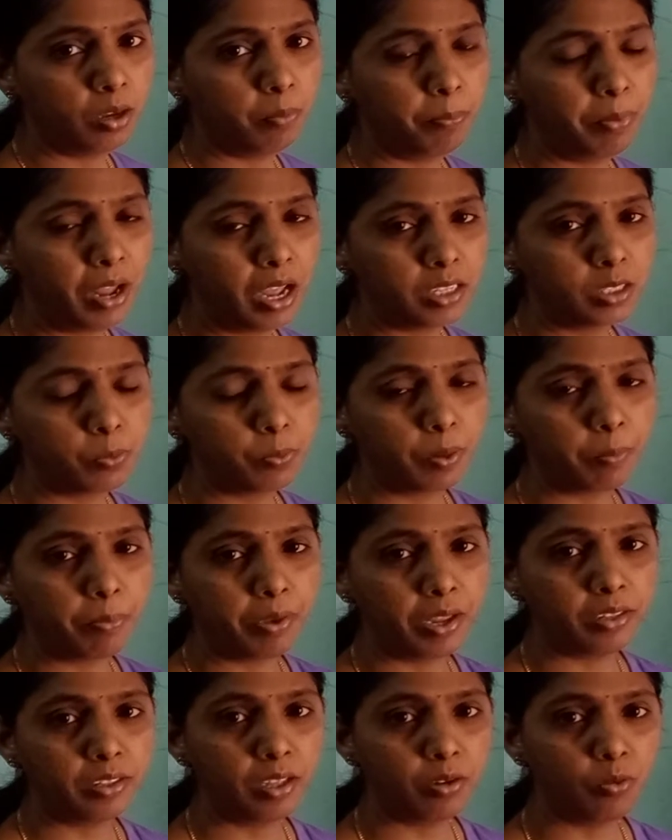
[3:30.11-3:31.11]
plants
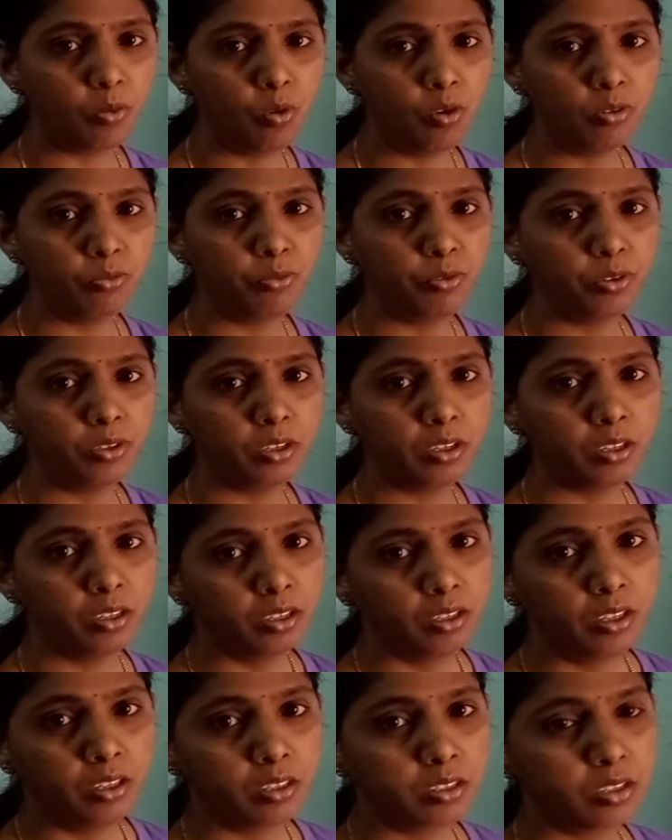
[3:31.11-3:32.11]
prepare their own food,
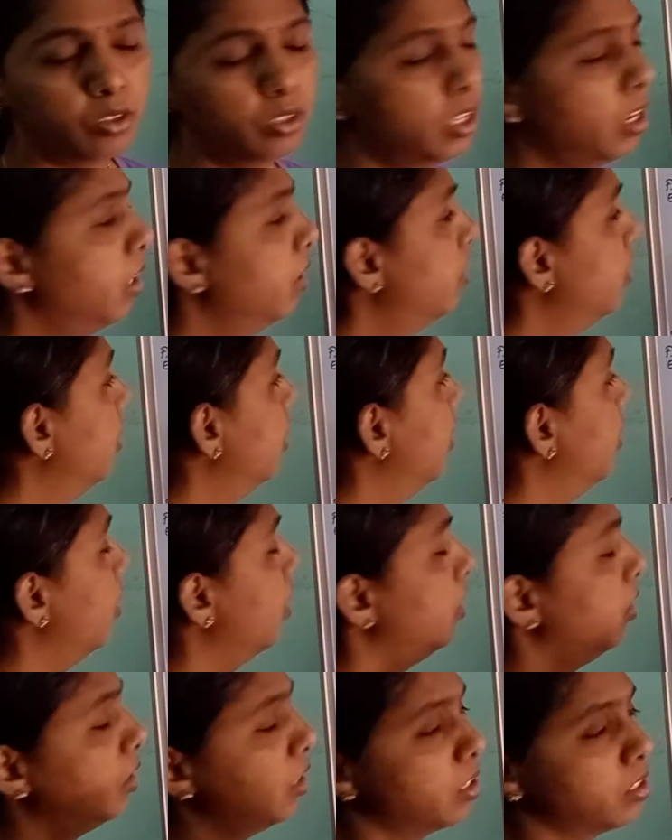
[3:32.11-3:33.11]
so that
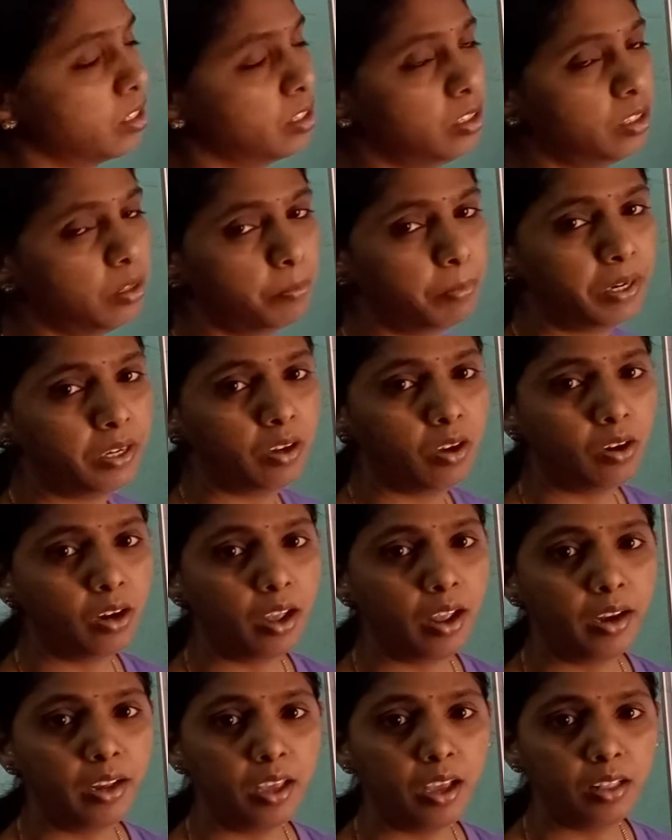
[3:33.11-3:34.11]
it doesn't depend on
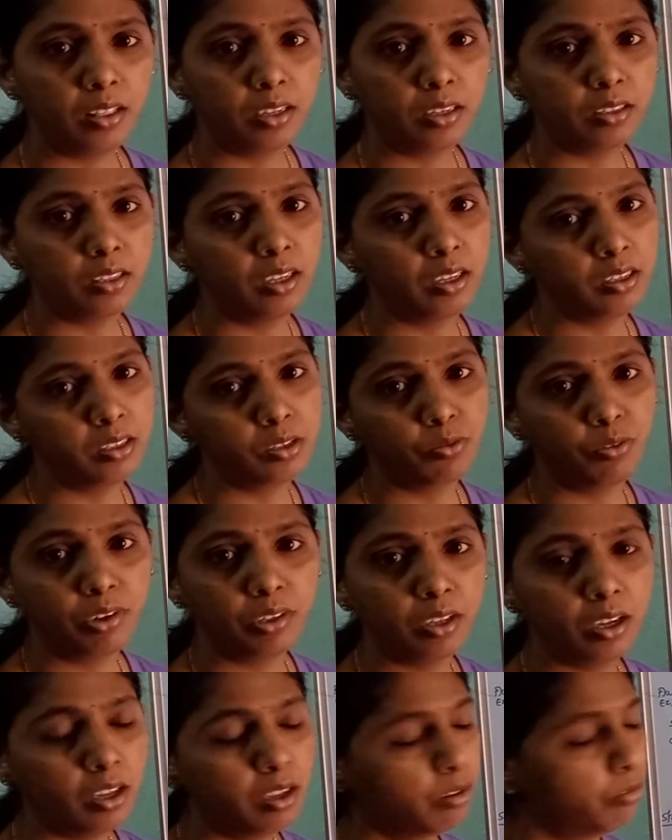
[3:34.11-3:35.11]
any other things for the